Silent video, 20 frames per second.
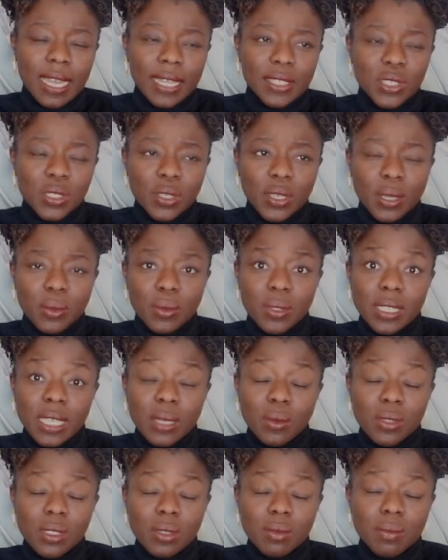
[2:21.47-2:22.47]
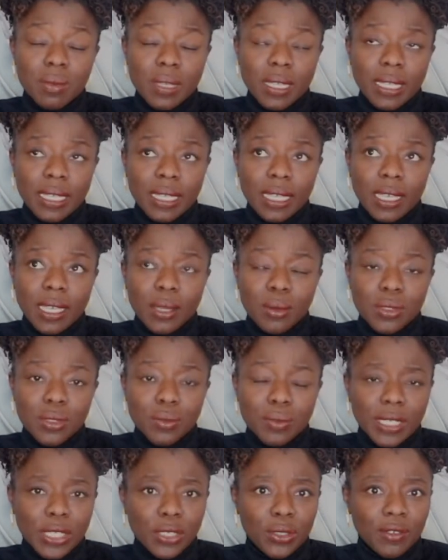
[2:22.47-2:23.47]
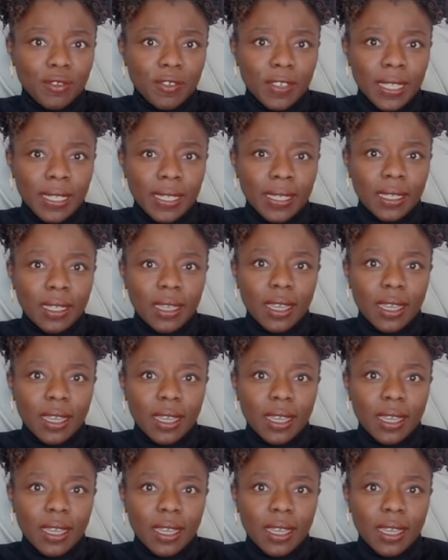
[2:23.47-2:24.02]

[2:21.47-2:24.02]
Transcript: so it was a really good feeling.